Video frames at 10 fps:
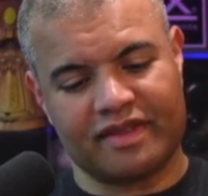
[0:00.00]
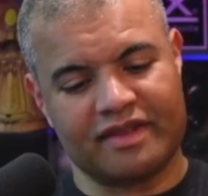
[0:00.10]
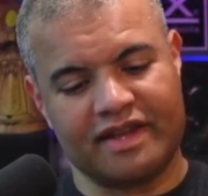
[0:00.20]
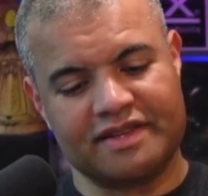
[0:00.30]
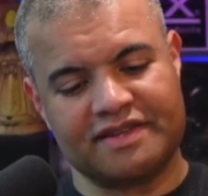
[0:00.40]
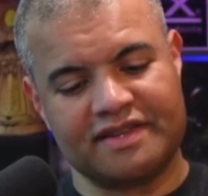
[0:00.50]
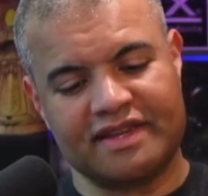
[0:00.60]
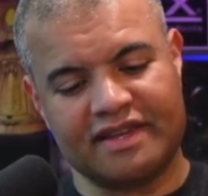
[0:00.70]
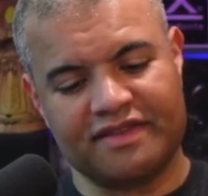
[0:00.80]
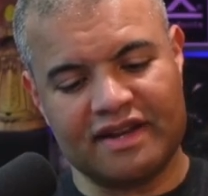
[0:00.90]
and
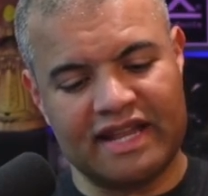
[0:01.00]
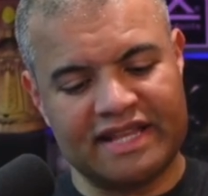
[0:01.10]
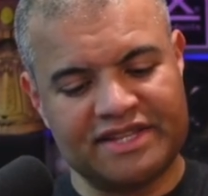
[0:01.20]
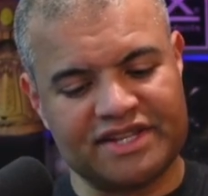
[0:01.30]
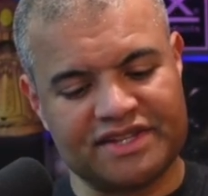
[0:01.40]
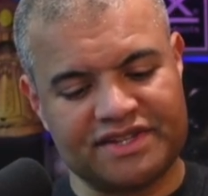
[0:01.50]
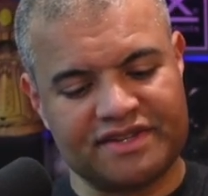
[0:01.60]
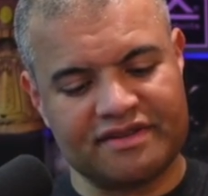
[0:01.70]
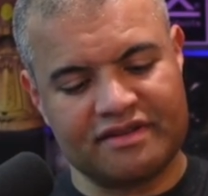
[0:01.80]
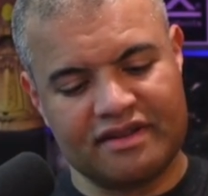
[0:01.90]
see the
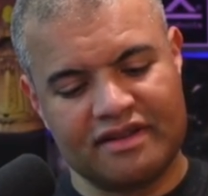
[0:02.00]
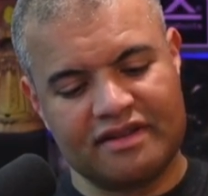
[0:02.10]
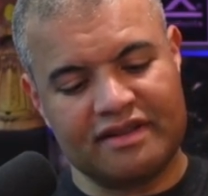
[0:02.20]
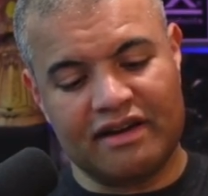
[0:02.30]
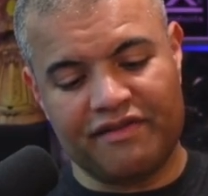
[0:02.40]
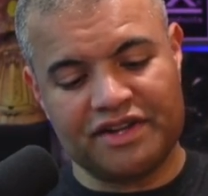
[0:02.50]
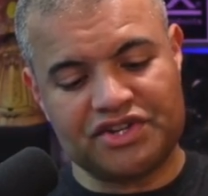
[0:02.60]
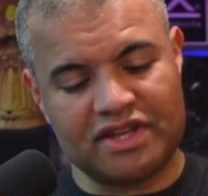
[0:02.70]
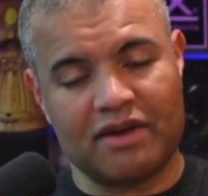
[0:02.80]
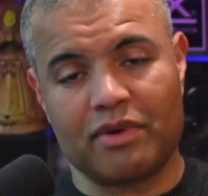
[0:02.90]
lenses. Now
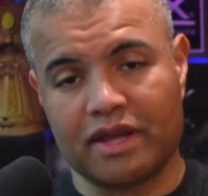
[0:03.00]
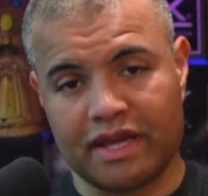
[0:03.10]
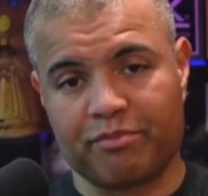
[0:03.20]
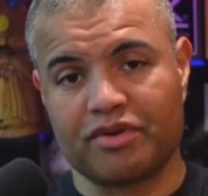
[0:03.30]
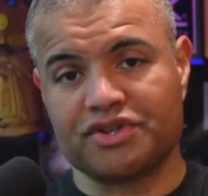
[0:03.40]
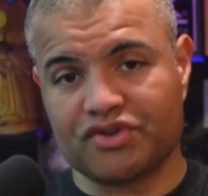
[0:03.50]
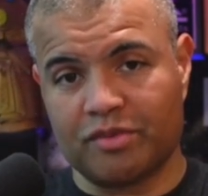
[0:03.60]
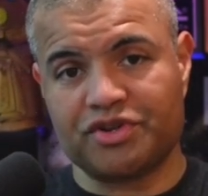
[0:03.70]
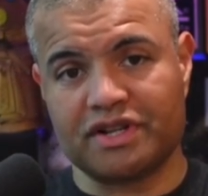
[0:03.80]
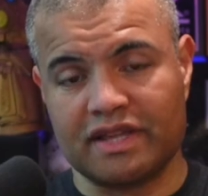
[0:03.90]
eventually I want to get
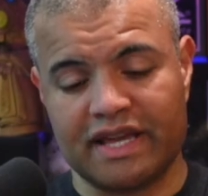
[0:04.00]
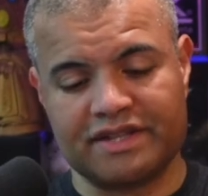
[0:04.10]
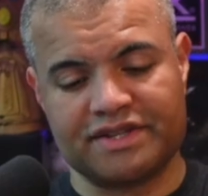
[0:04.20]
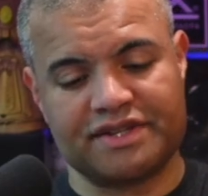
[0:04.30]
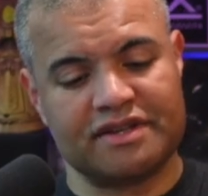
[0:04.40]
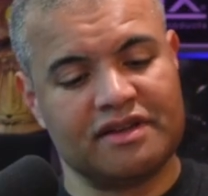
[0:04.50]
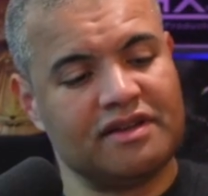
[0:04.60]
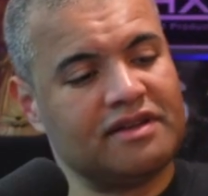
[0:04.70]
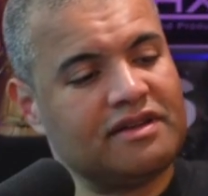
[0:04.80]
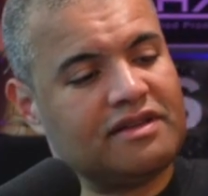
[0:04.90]
prescription
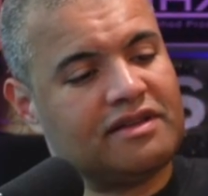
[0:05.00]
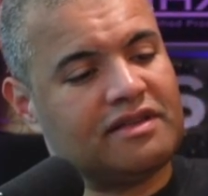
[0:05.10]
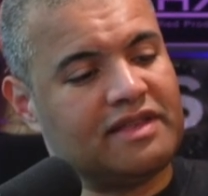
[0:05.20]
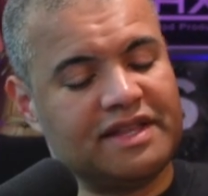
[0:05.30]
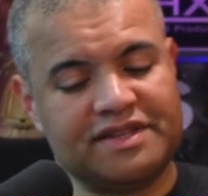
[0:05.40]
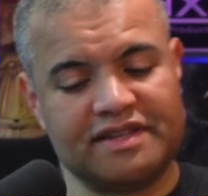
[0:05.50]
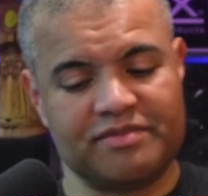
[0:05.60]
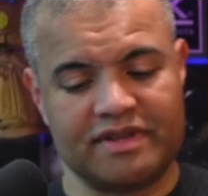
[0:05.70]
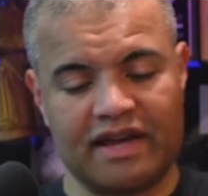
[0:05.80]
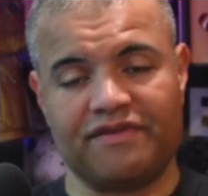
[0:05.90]
lenses,
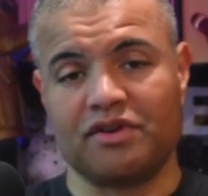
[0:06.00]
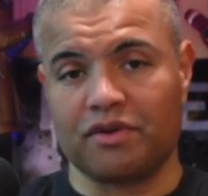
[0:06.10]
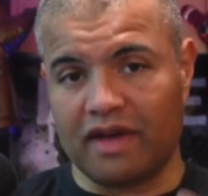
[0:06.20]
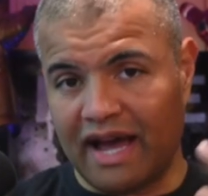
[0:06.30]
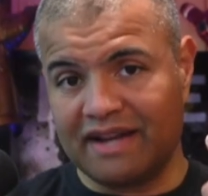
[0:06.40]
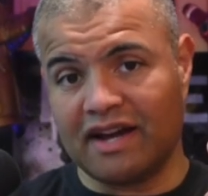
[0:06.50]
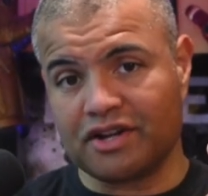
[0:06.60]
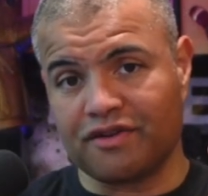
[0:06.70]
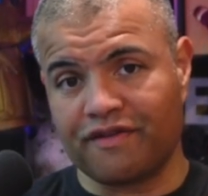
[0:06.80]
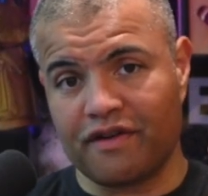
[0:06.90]
but I have to go to the eye
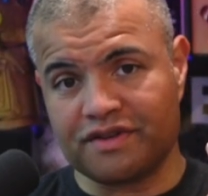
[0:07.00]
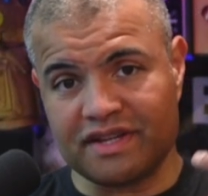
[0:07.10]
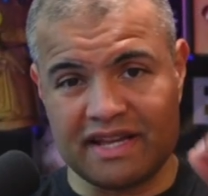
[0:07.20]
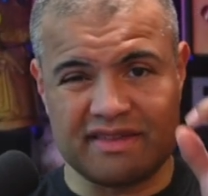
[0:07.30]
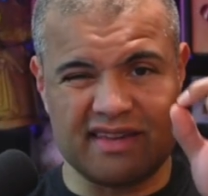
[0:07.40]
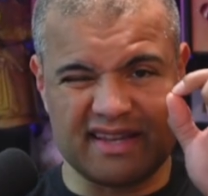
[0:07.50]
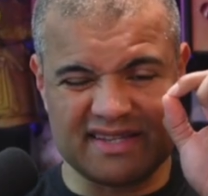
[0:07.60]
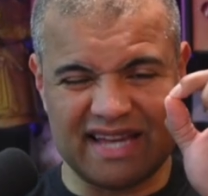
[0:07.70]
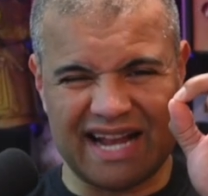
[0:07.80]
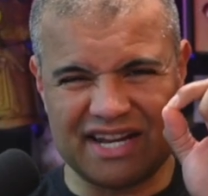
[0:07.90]
doctor first and get the
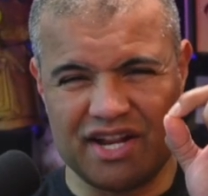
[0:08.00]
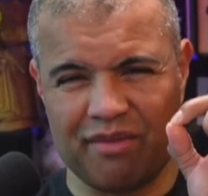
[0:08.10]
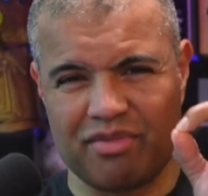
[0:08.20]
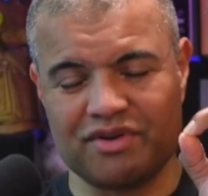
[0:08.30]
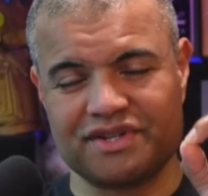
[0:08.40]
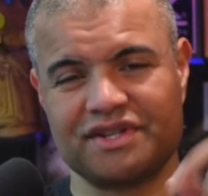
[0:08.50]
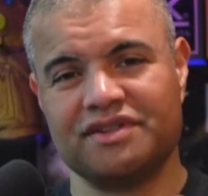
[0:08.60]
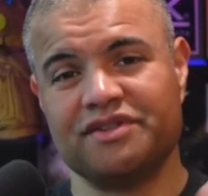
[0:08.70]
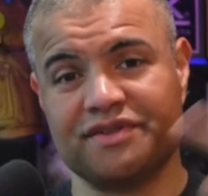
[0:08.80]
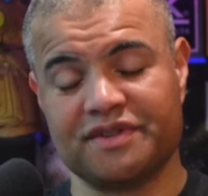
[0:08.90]
exact numbers
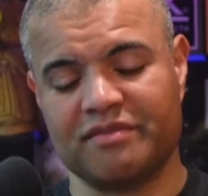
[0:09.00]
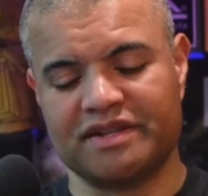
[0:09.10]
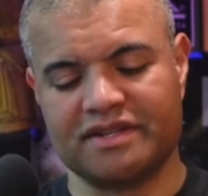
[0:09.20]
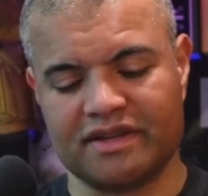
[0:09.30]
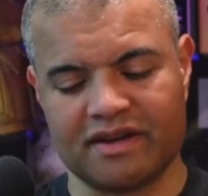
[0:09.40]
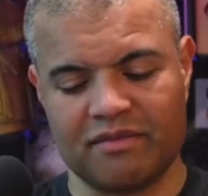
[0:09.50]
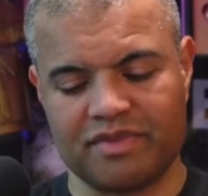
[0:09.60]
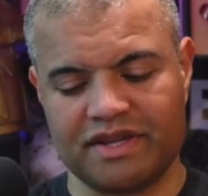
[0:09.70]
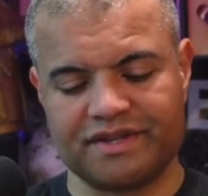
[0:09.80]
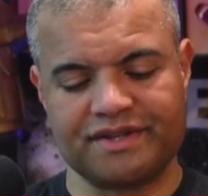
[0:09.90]
to submit to the
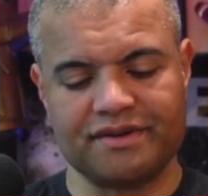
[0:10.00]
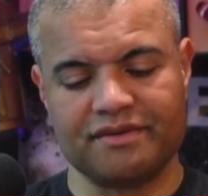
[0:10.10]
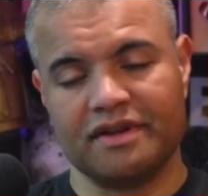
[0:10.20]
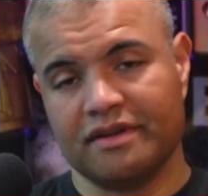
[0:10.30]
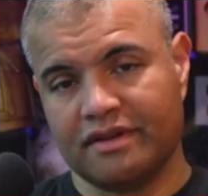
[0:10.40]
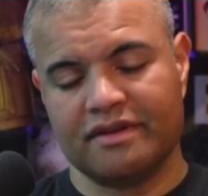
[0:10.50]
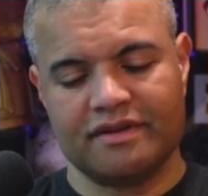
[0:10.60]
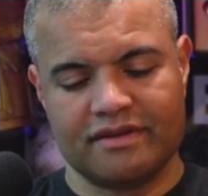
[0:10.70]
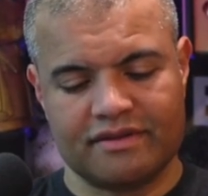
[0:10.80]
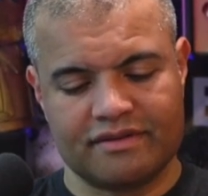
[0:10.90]
companies, so
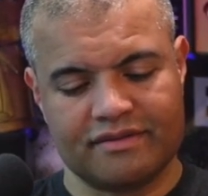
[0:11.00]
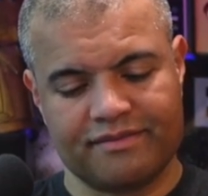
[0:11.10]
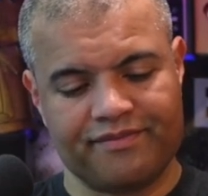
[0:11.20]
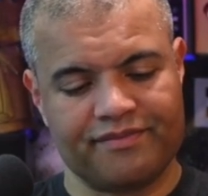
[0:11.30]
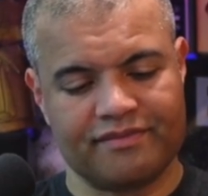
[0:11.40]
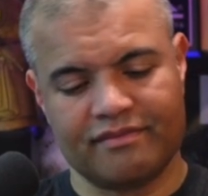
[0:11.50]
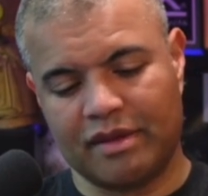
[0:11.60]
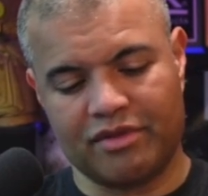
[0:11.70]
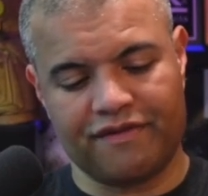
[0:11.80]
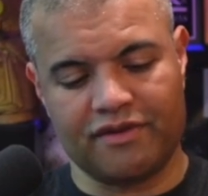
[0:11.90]

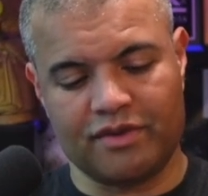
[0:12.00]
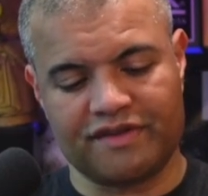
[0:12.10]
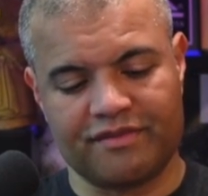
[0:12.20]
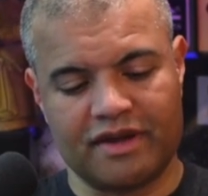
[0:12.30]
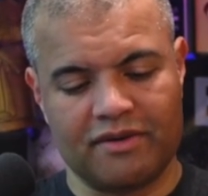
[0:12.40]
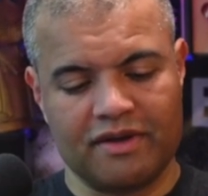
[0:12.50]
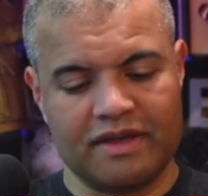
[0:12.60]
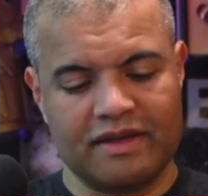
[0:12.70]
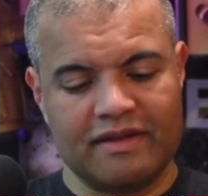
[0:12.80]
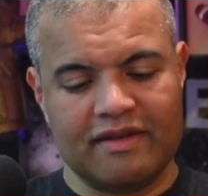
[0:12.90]
maybe a few weeks from now.
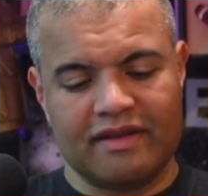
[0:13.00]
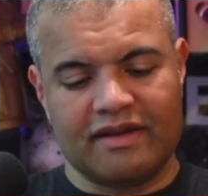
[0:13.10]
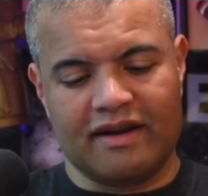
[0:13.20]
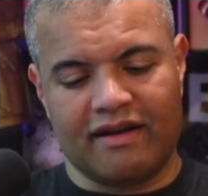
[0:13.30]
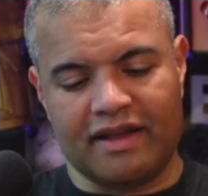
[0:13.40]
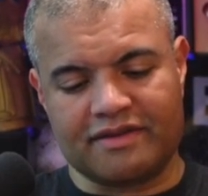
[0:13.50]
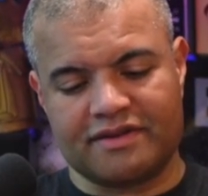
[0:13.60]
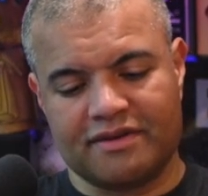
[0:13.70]
All right, so